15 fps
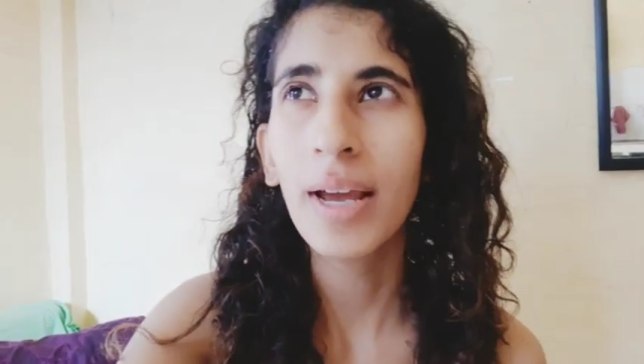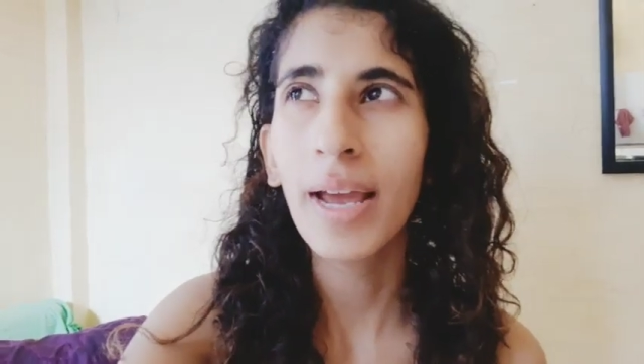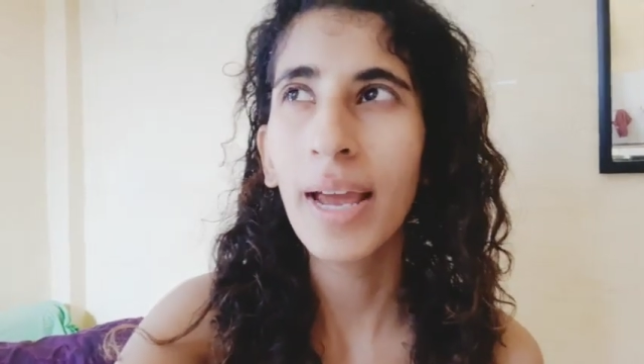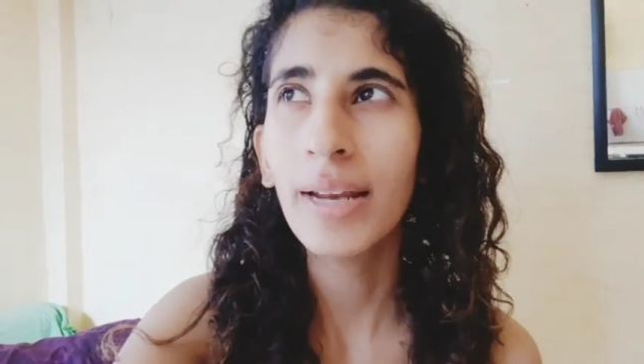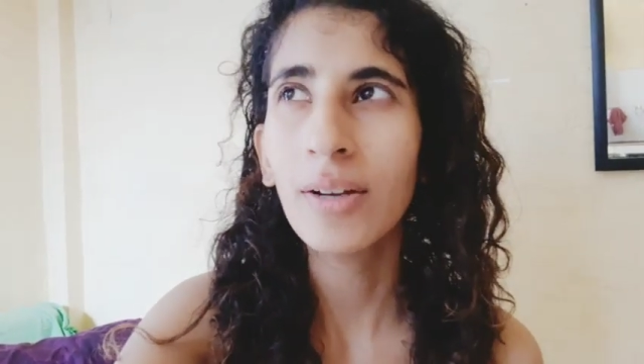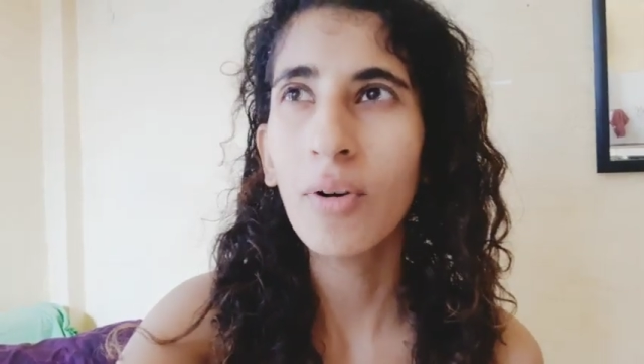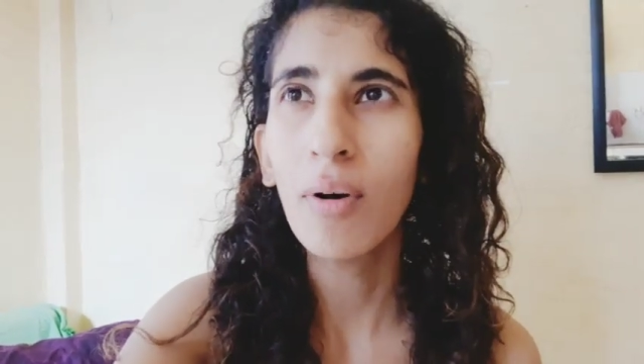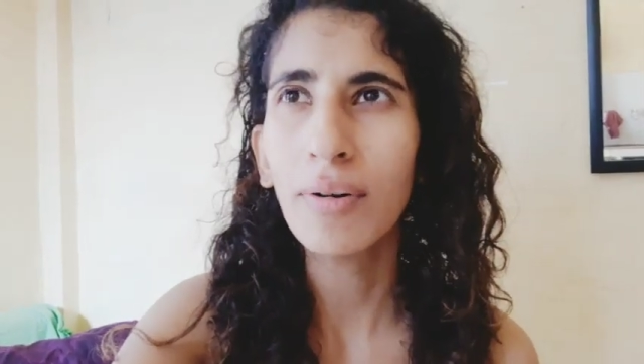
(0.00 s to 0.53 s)

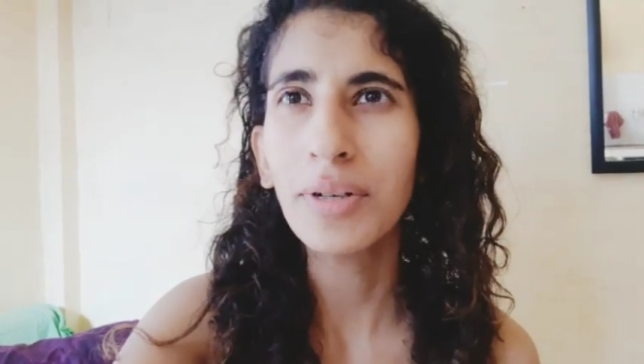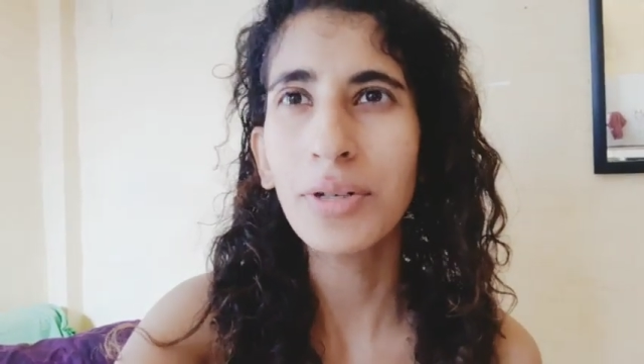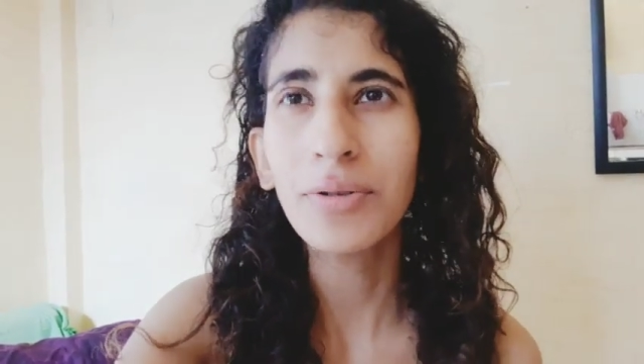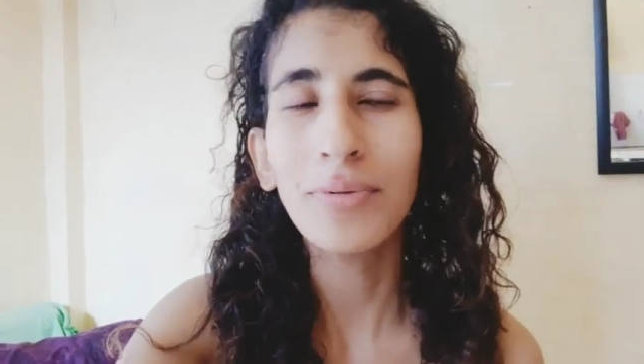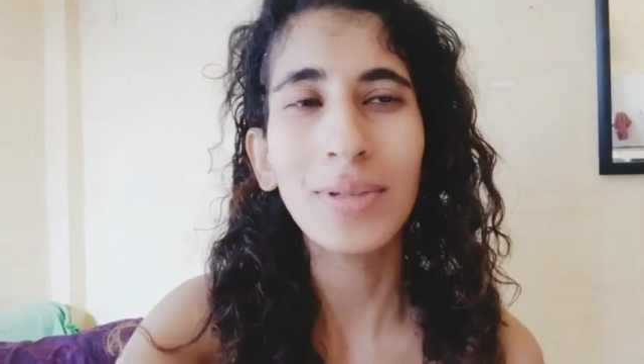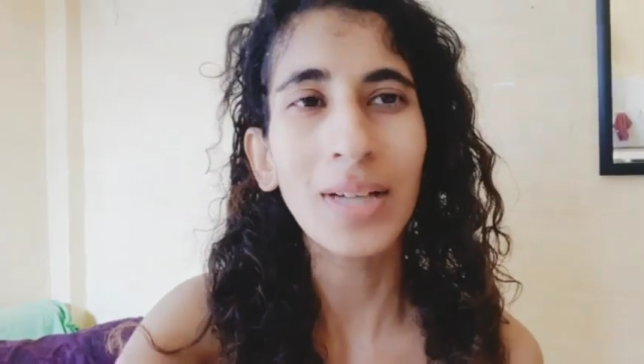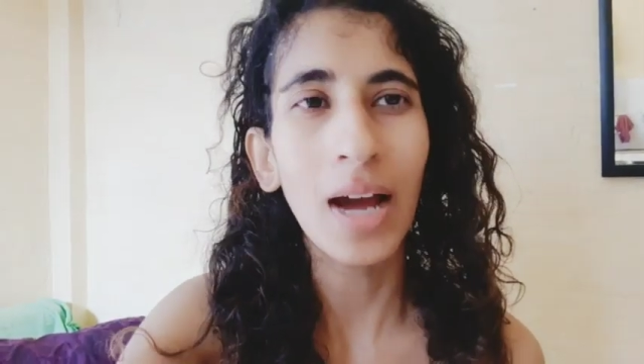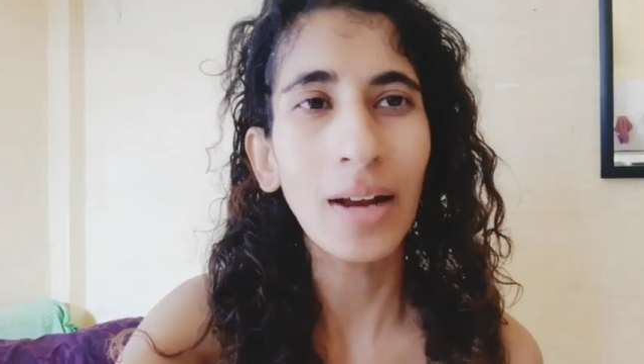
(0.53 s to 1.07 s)
and quarter two
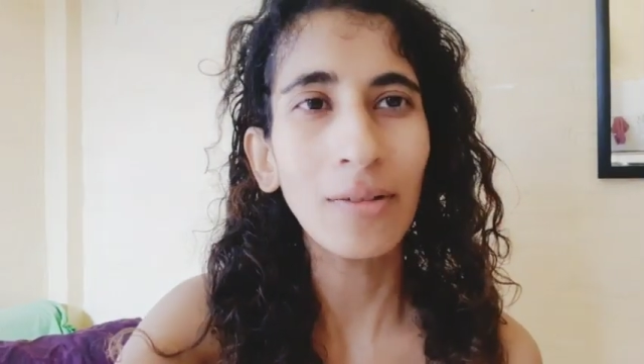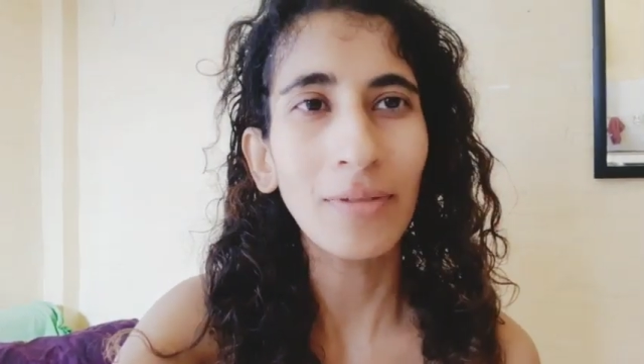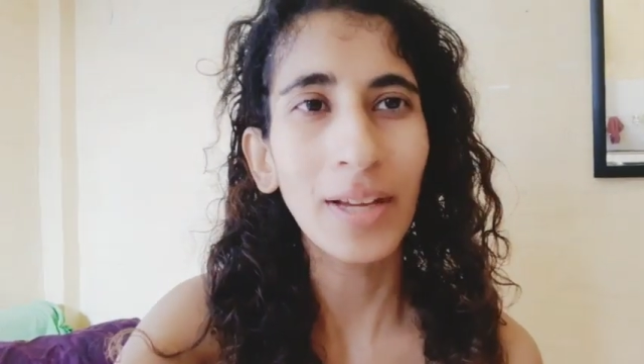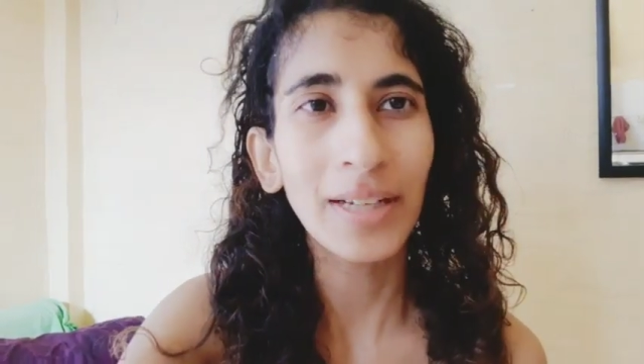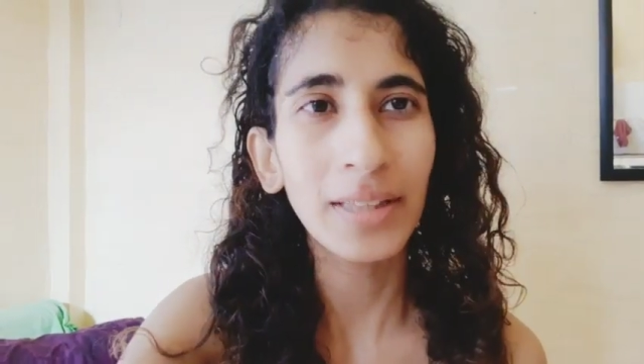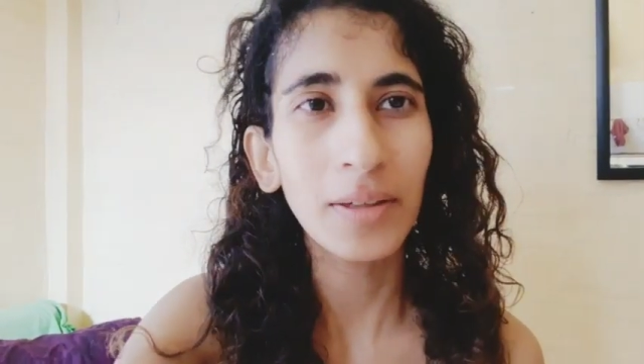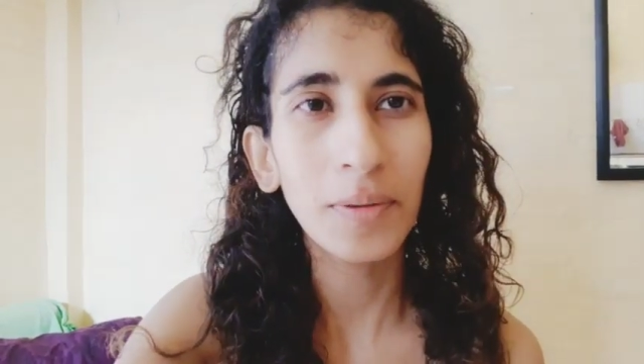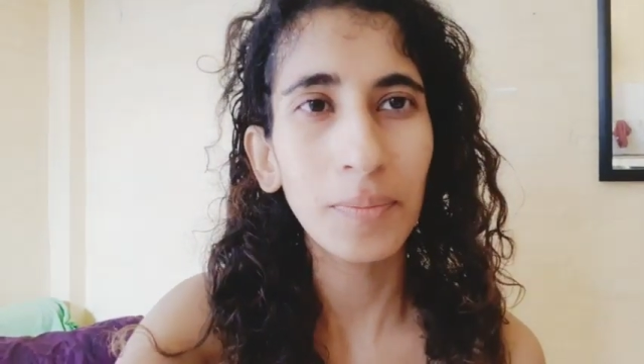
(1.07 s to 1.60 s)
is kind of
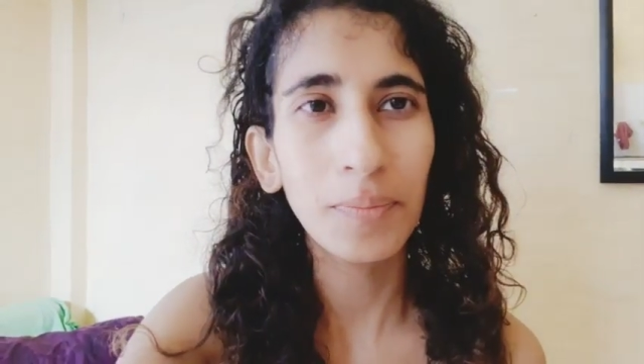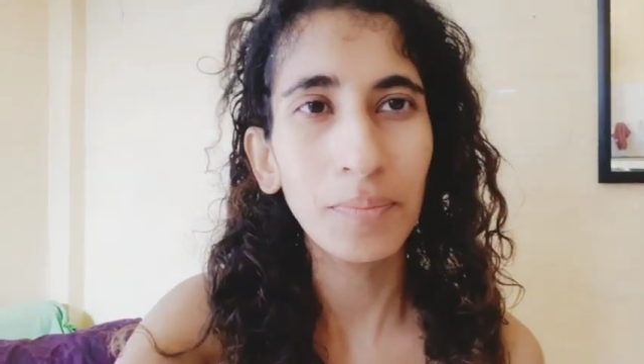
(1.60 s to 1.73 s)
like the